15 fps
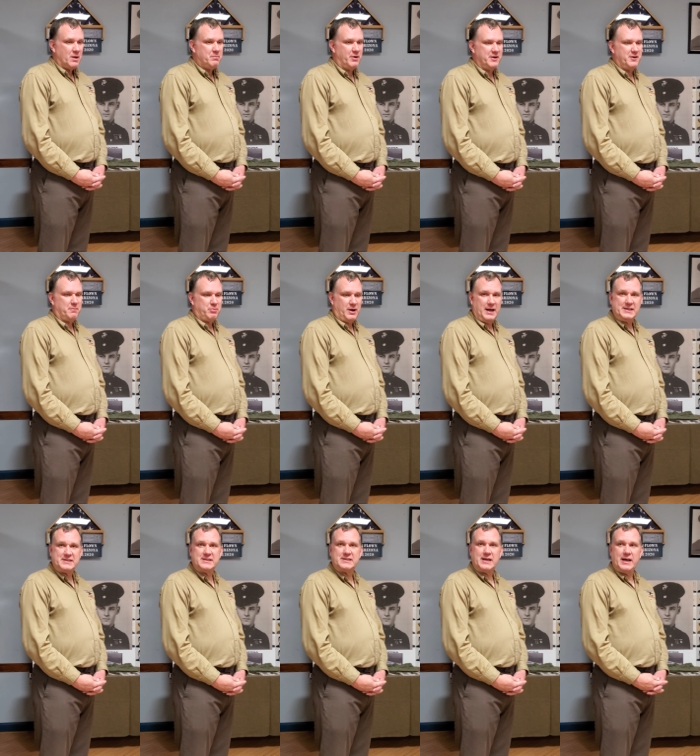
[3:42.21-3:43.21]
But in the
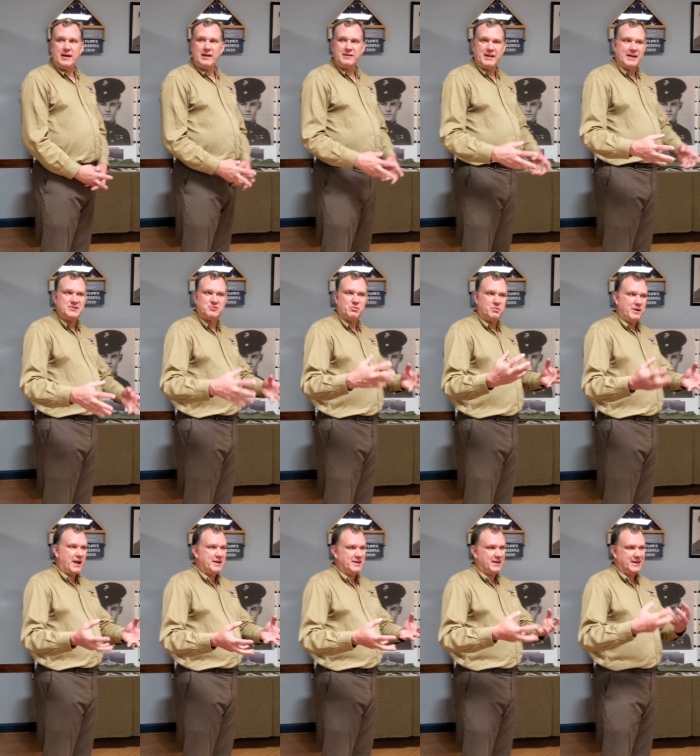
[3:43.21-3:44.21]
process, I, that's where we
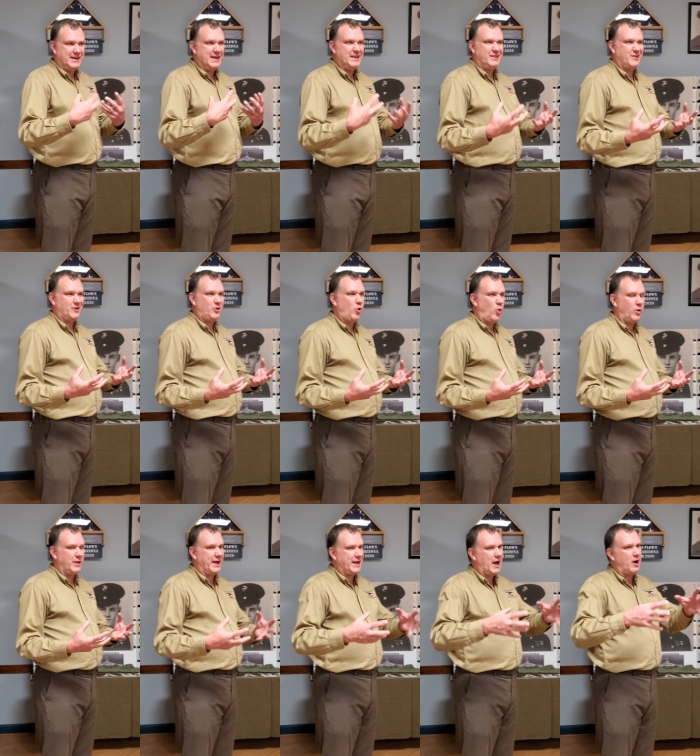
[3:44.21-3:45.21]
had to get the,
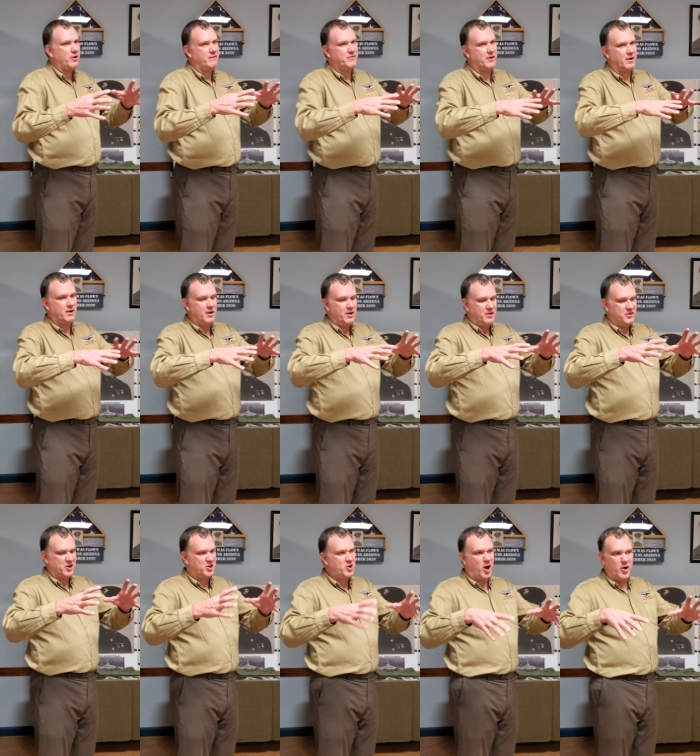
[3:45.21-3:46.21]
like out of the,
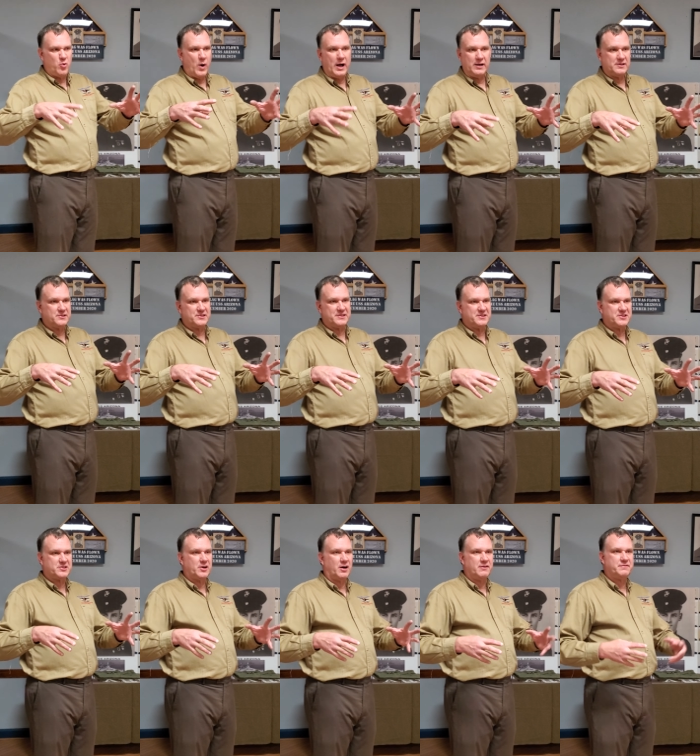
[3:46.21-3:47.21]
the gun wells and
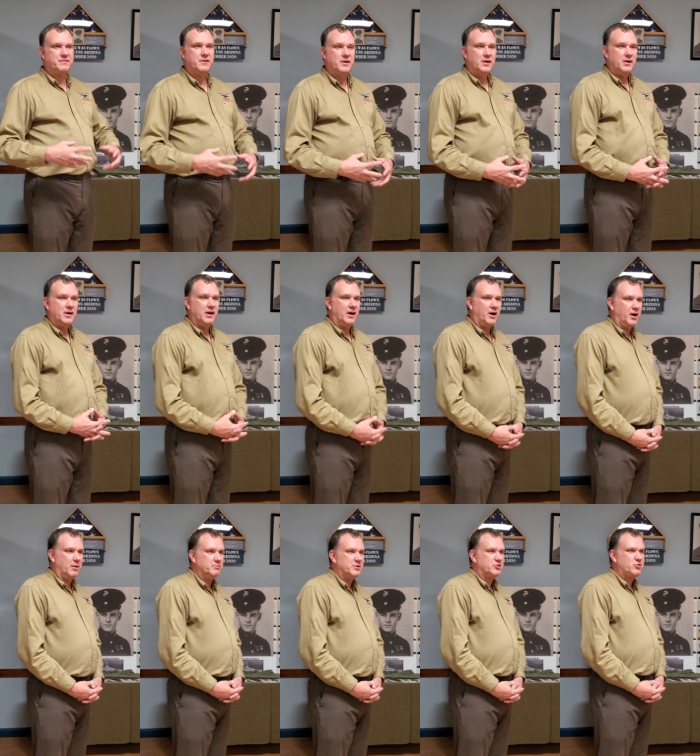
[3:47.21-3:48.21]
stuff
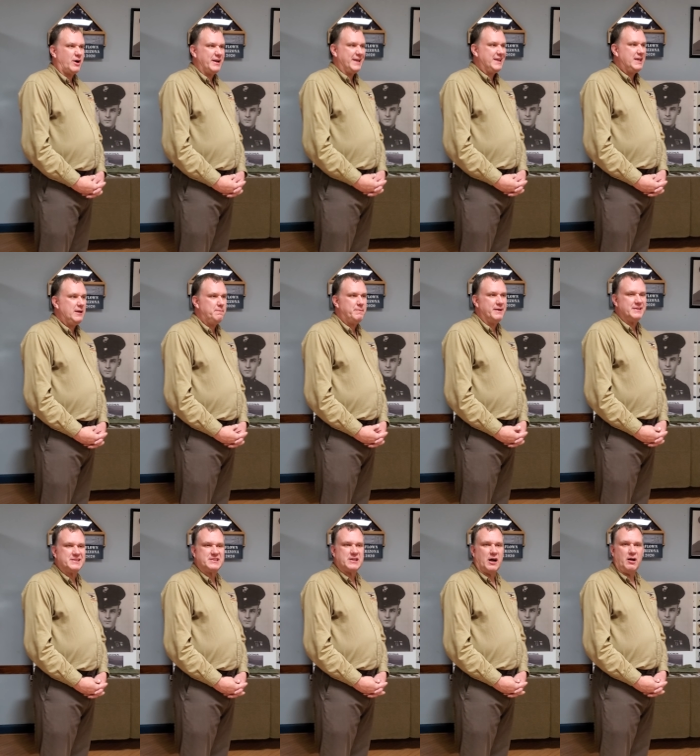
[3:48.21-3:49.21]
um, to try to keep it
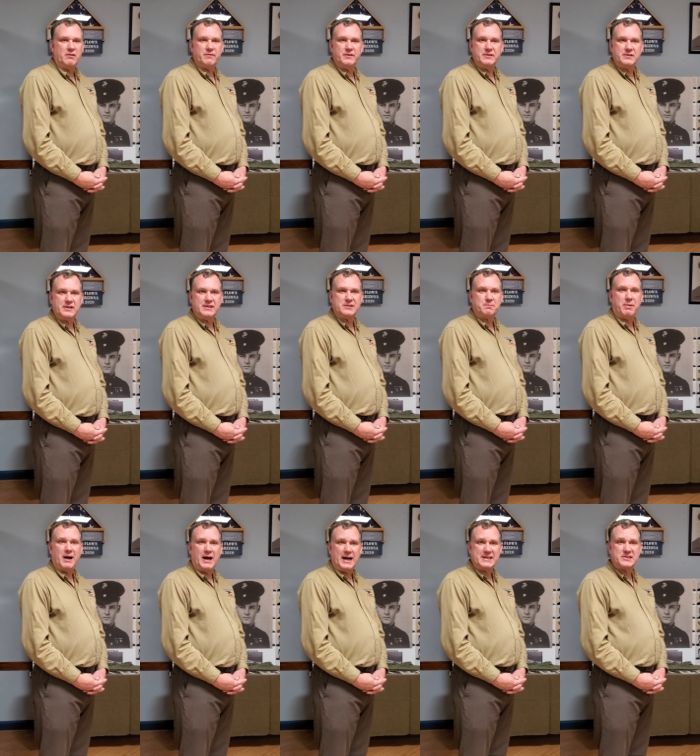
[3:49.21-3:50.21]
as solvent as
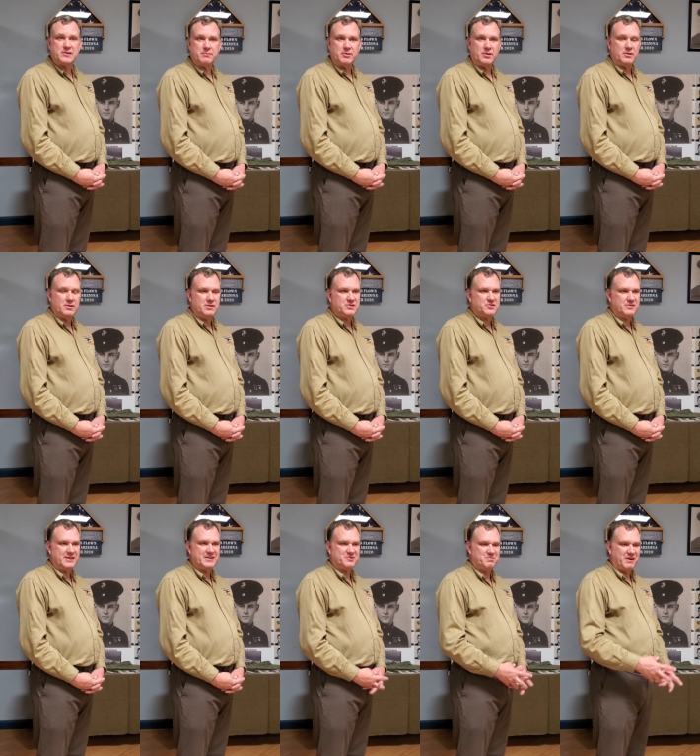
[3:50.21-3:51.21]
possible. So
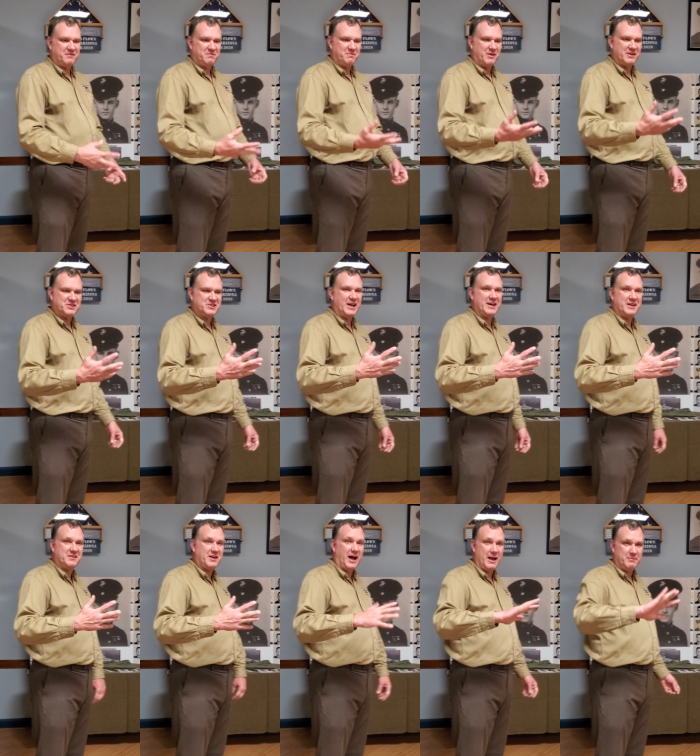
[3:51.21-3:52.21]
that's my, my
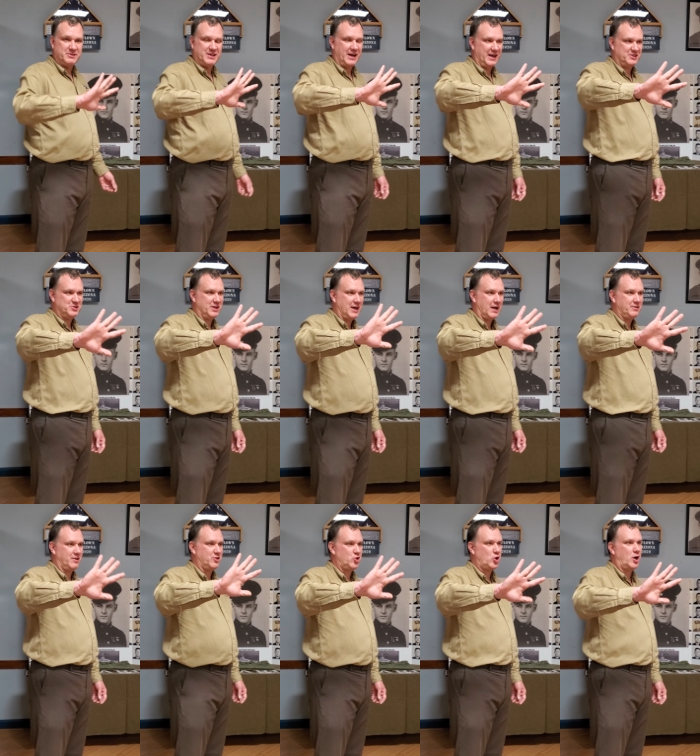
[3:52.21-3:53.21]
second time is I actually got
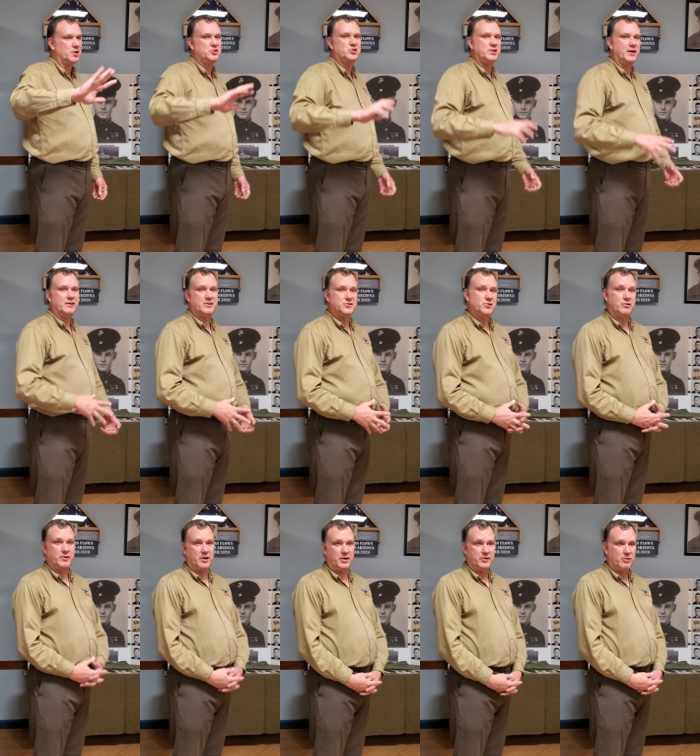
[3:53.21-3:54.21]
to touch the
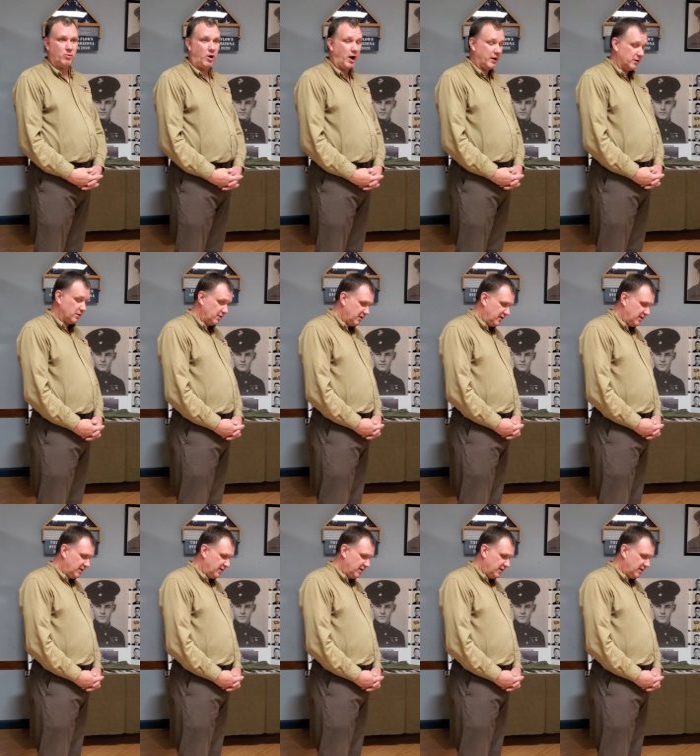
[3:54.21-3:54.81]
Arizona underwater.